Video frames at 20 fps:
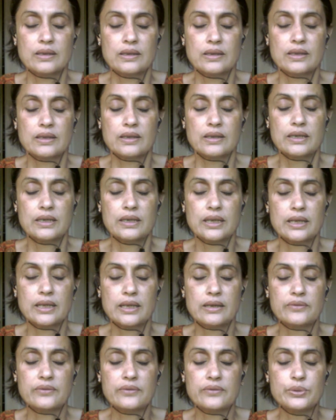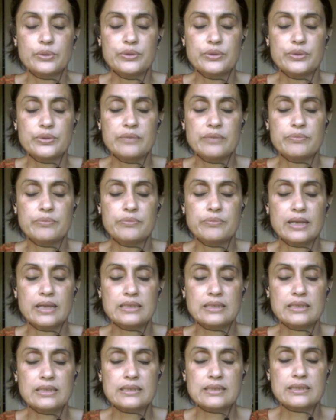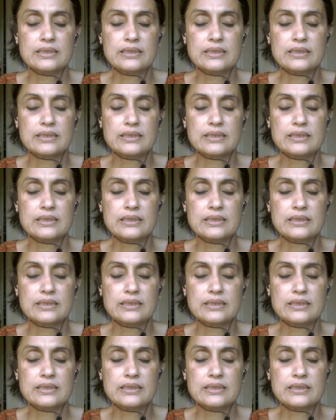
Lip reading: and take a few deep breaths.